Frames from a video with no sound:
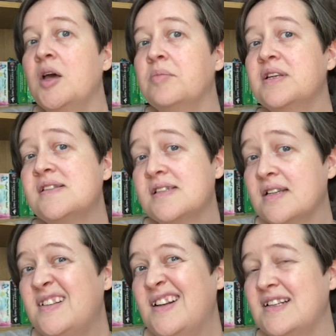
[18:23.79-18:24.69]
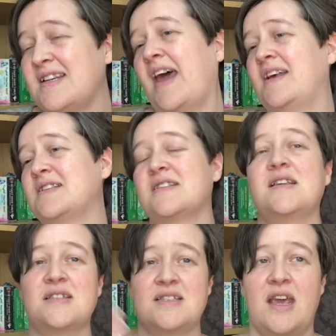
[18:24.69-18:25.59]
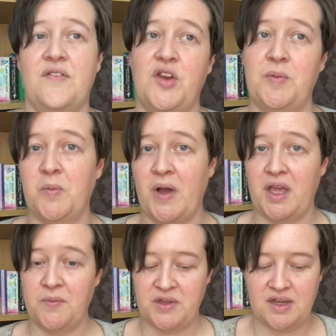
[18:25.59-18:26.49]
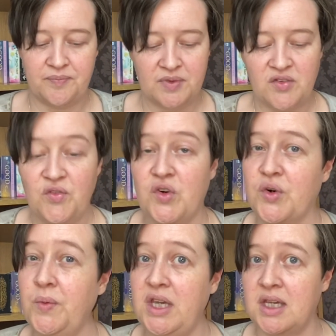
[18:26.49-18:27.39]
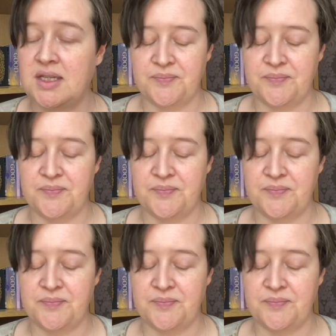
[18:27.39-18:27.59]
But it's still early days because, as I say, I've only been working with it for a week.